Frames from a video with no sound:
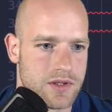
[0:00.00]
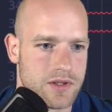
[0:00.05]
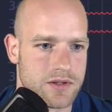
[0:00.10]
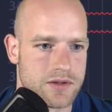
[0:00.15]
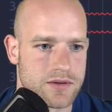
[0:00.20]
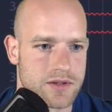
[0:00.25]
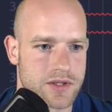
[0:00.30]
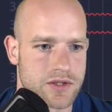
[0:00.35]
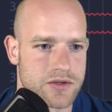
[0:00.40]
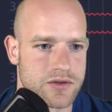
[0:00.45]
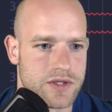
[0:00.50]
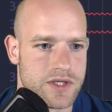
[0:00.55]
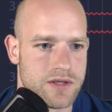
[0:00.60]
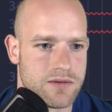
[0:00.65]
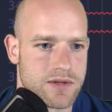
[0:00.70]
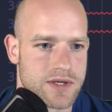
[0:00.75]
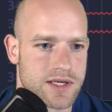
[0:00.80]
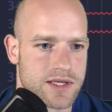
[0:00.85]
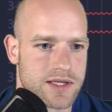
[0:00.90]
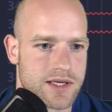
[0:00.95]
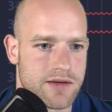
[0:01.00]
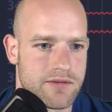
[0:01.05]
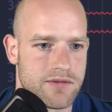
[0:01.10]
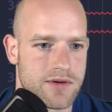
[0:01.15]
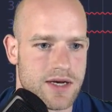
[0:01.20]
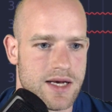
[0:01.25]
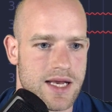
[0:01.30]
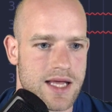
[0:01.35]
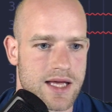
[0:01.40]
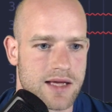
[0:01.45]
so actually you can have
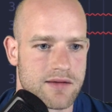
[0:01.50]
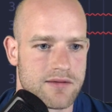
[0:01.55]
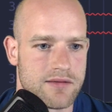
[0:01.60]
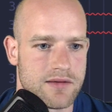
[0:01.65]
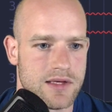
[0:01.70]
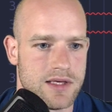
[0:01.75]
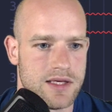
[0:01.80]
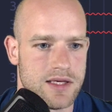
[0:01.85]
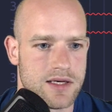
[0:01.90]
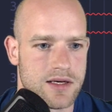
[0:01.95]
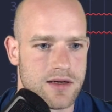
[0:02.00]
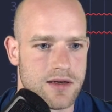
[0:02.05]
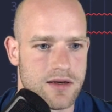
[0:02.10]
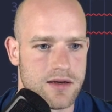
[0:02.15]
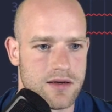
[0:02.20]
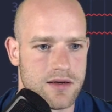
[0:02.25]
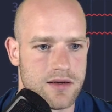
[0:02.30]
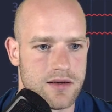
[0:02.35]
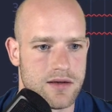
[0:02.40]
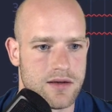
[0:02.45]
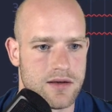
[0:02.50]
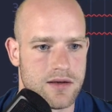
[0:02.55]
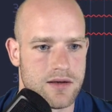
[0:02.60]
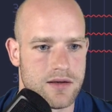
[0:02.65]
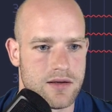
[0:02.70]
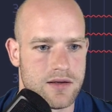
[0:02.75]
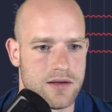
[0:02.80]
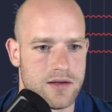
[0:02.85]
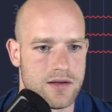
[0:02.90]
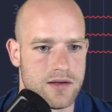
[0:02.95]
length here
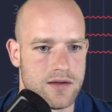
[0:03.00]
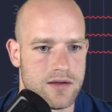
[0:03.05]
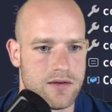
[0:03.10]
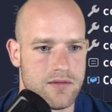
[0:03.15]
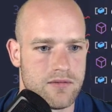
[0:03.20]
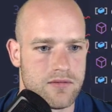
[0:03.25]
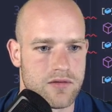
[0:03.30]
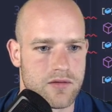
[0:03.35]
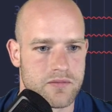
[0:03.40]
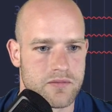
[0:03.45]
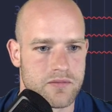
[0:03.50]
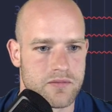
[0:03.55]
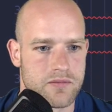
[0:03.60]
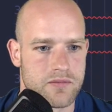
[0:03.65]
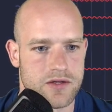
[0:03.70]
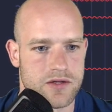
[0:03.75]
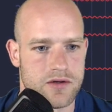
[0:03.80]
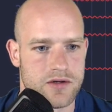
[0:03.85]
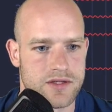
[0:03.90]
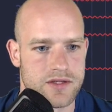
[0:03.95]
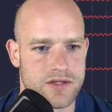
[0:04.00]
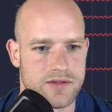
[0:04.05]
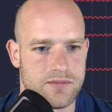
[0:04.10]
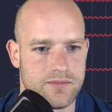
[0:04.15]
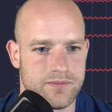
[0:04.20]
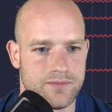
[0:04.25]
from channels.